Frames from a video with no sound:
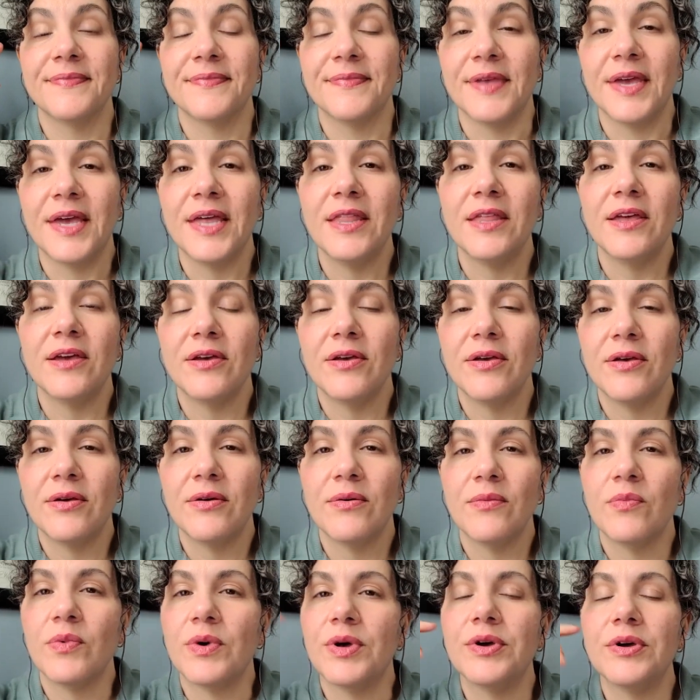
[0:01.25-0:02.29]
Hello,
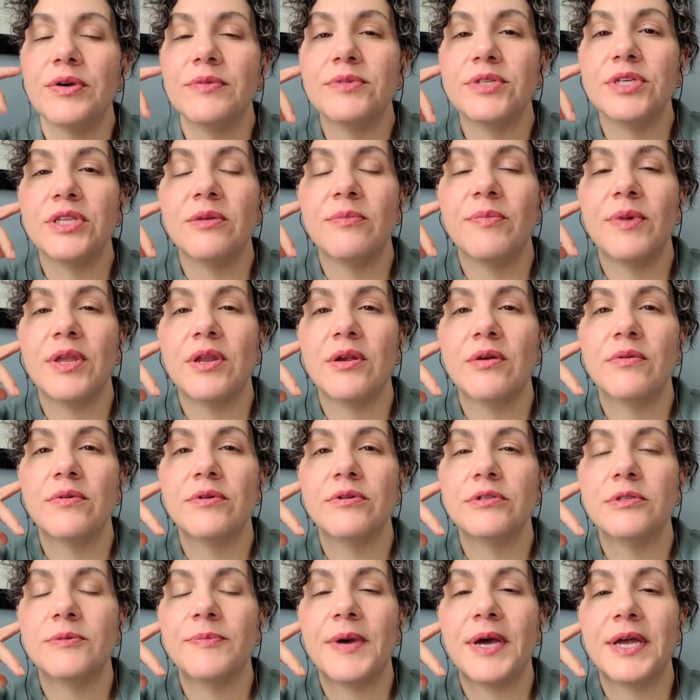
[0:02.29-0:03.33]
welcome to the Better
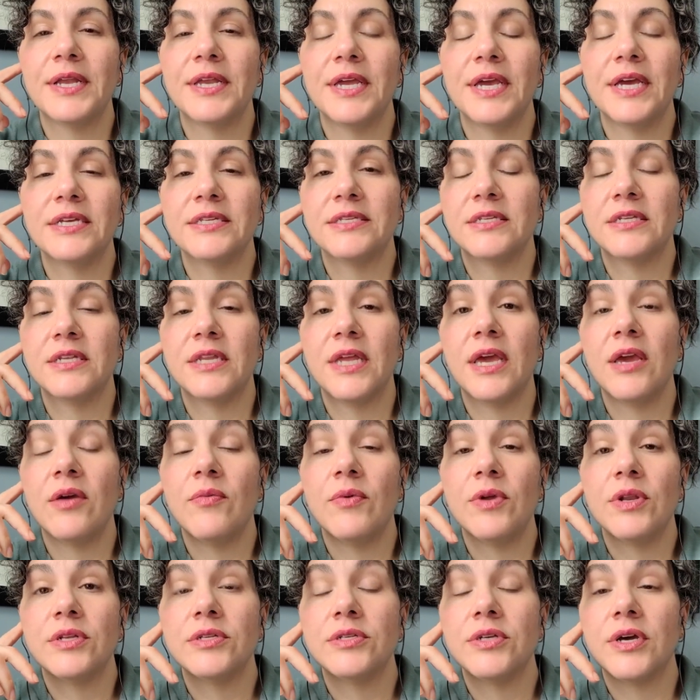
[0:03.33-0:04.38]
Wounds podcast. Today, I
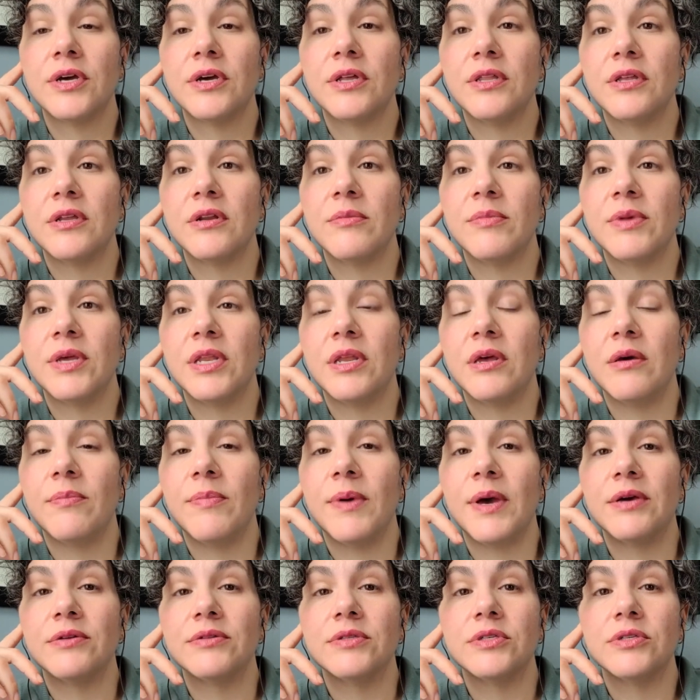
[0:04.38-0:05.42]
want to talk a little bit
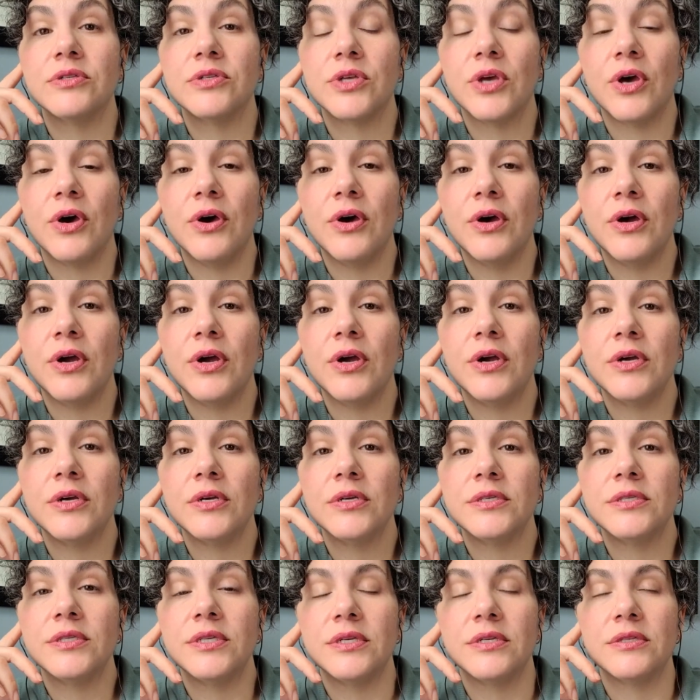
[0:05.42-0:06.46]
about
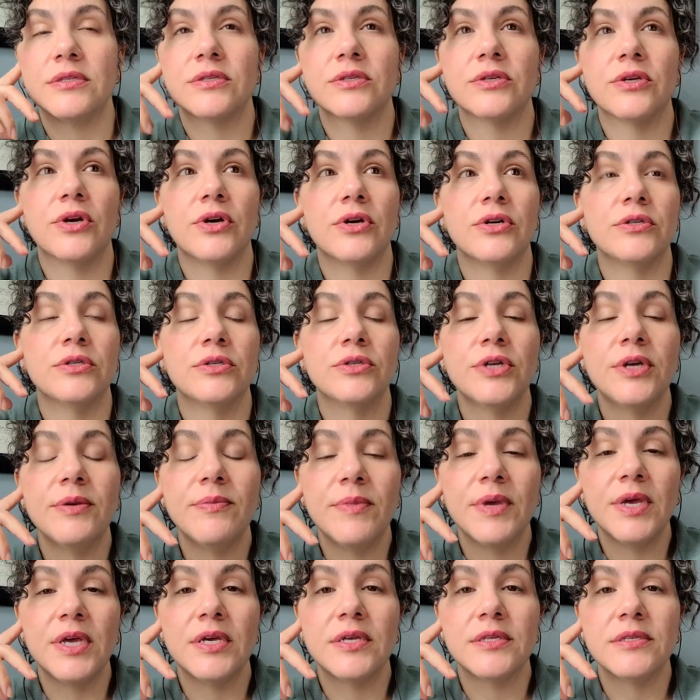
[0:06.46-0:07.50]
scars and scar
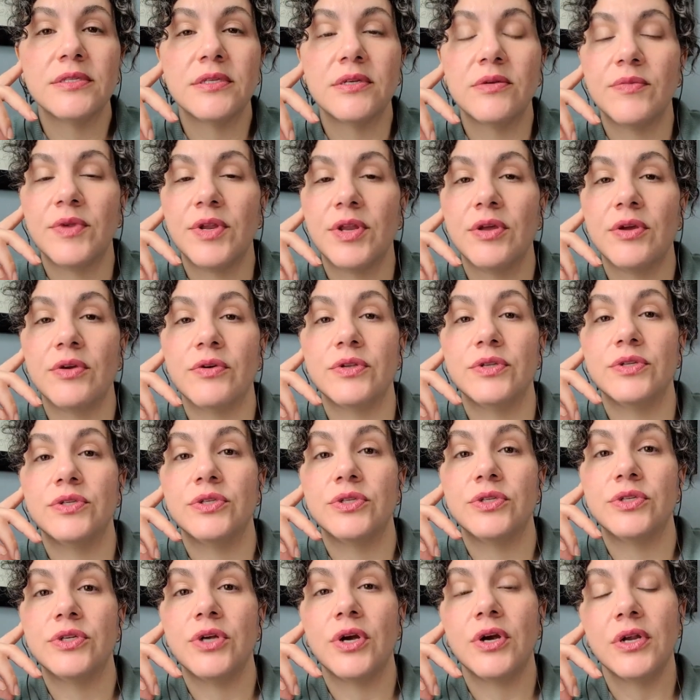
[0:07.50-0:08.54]
treatments and when you can
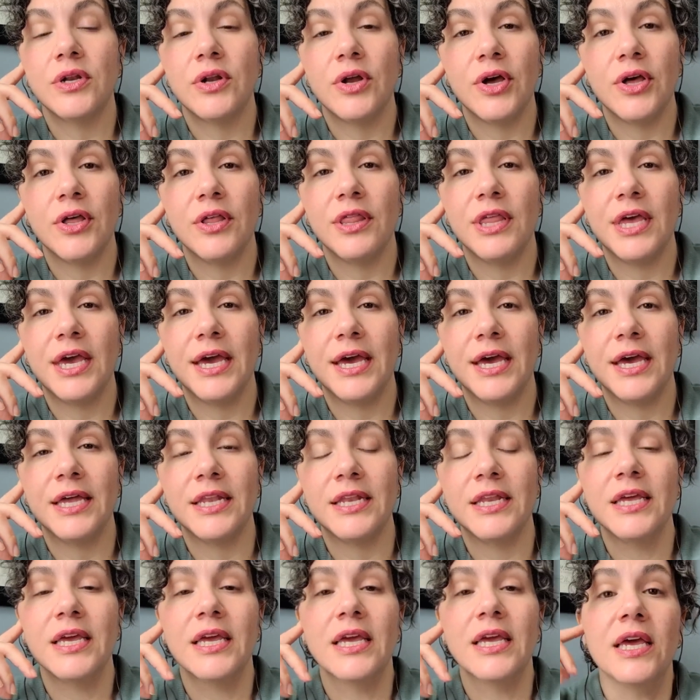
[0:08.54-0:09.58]
start all that,
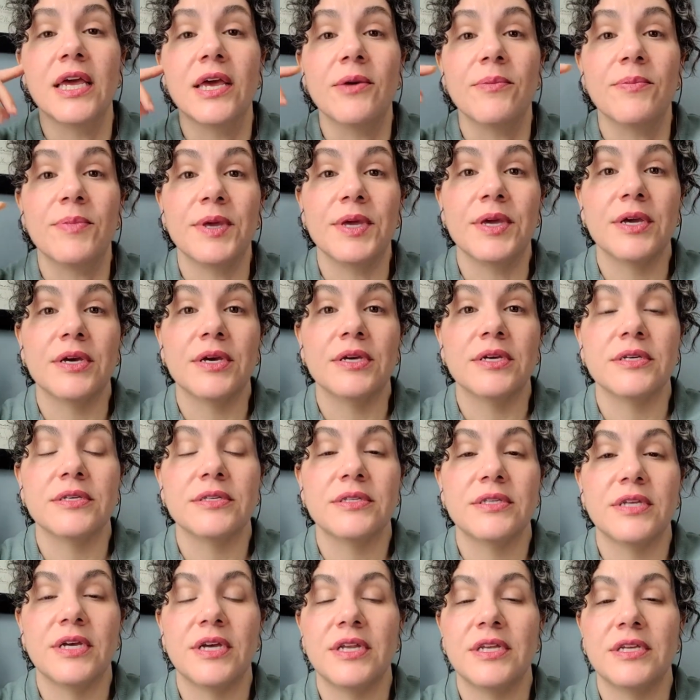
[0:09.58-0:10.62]
because
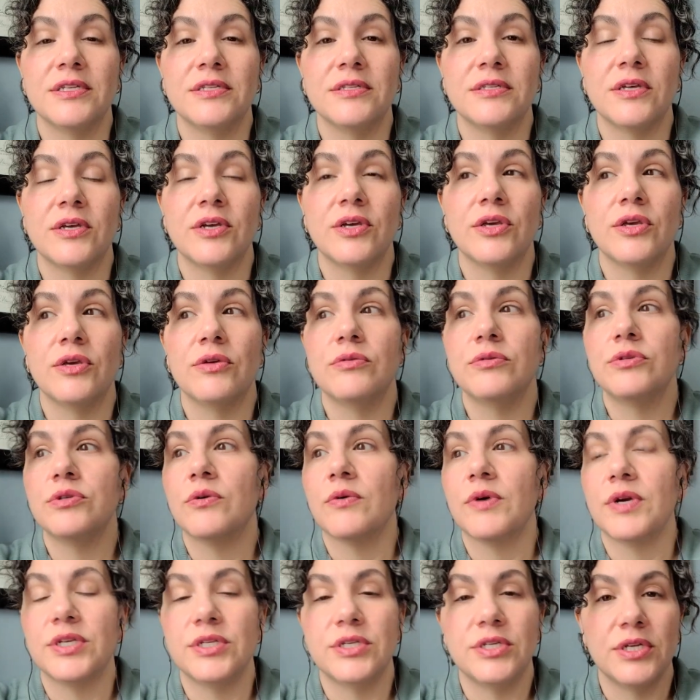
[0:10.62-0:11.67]
that is a huge
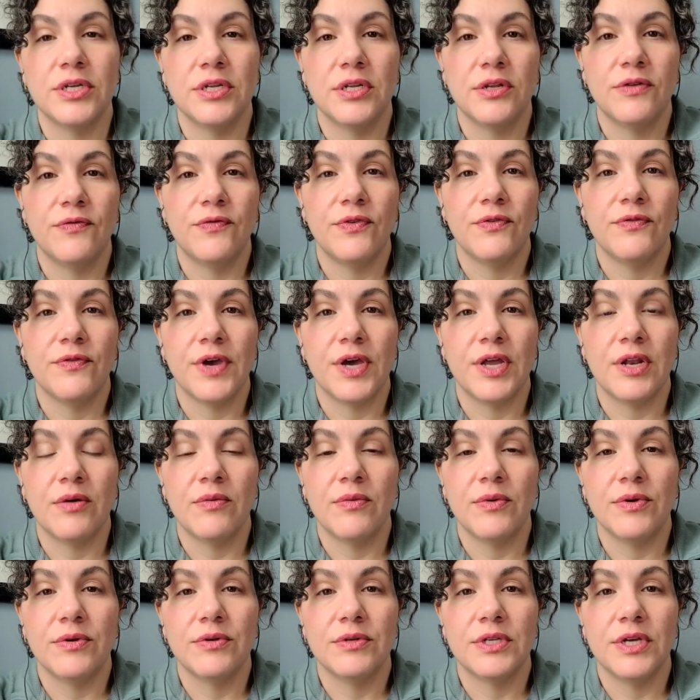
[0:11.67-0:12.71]
question. If you've got a
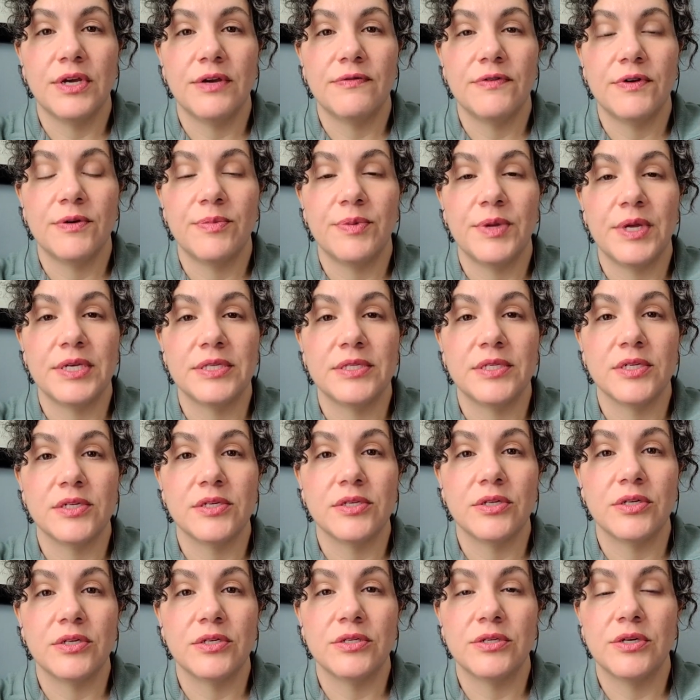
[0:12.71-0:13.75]
wound after plastic
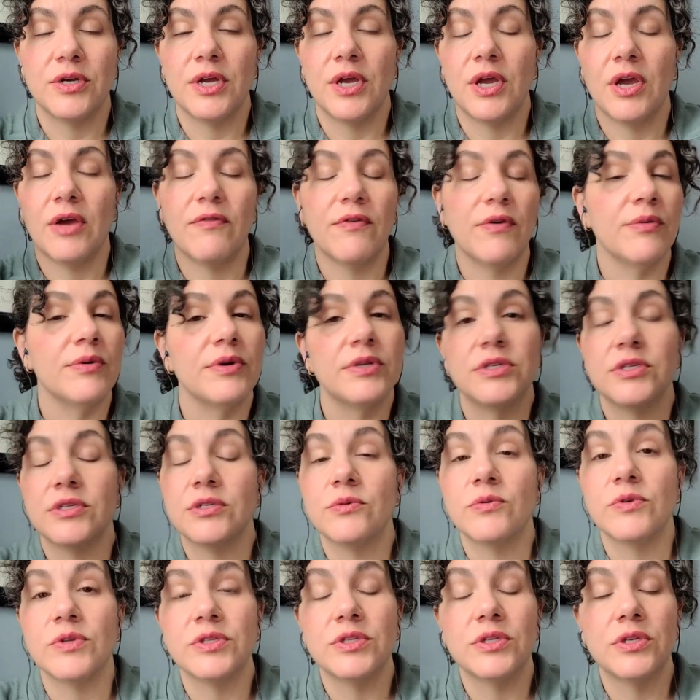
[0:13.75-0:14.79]
surgery, everyone just
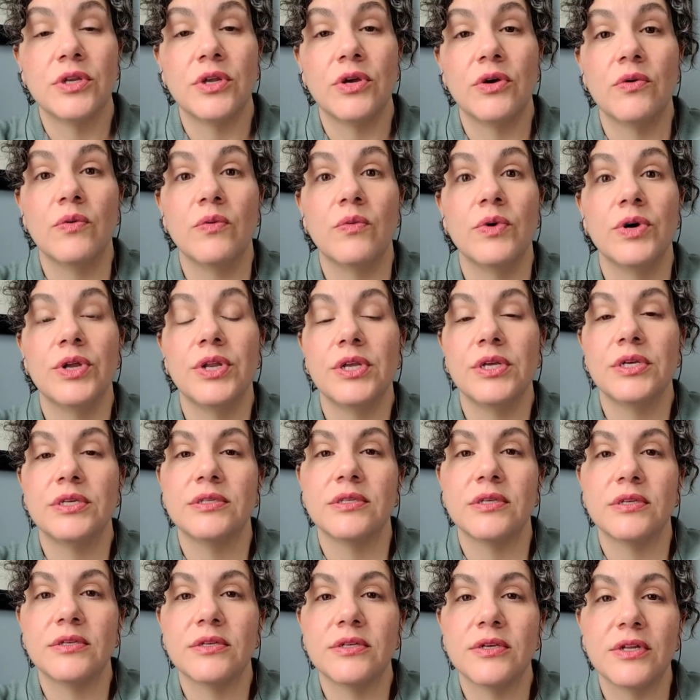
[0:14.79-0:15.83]
wants to know, what is
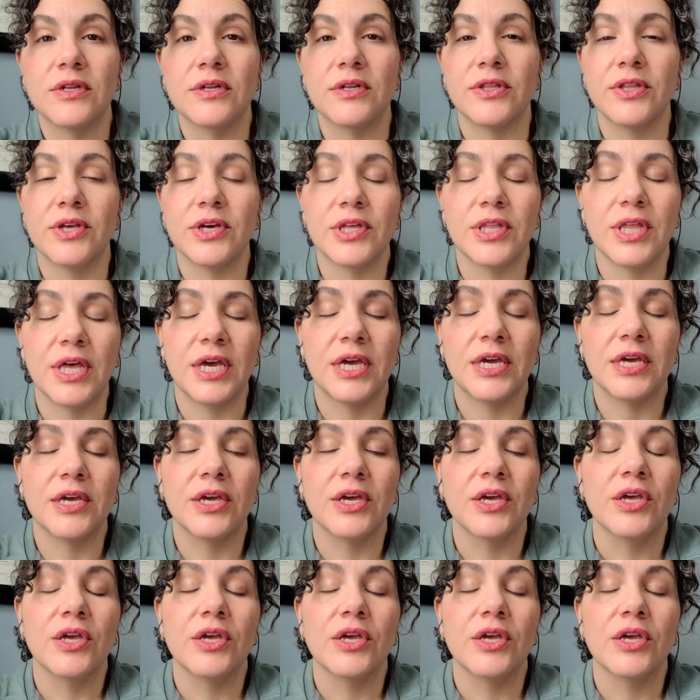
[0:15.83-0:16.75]
this going to look like?